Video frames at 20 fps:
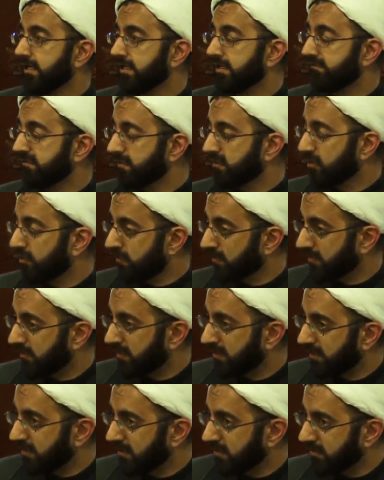even though
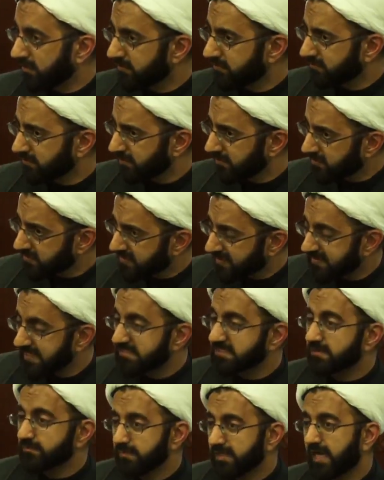there's a
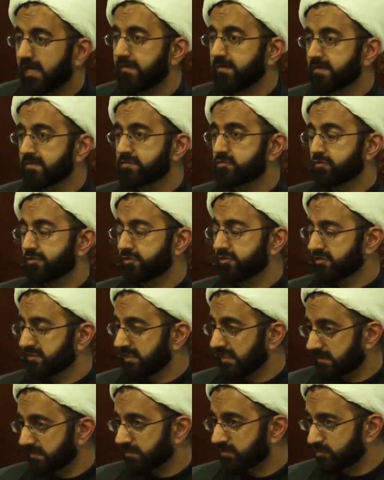lesson behind this story, just
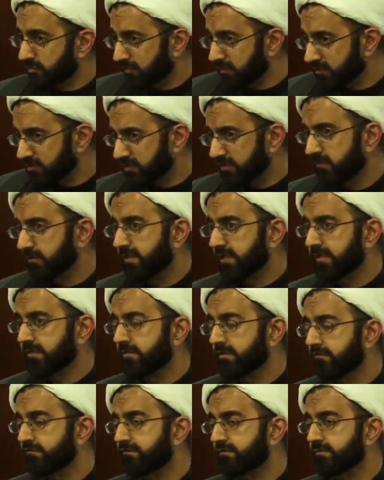take the story, inshallah, we
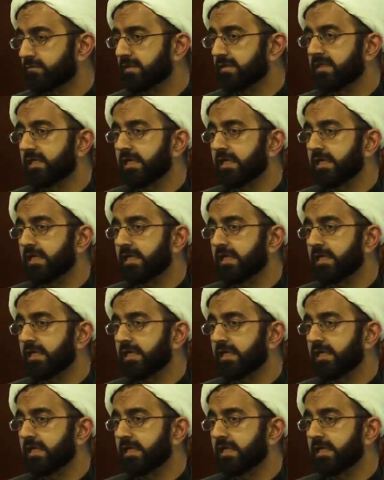can learn from it.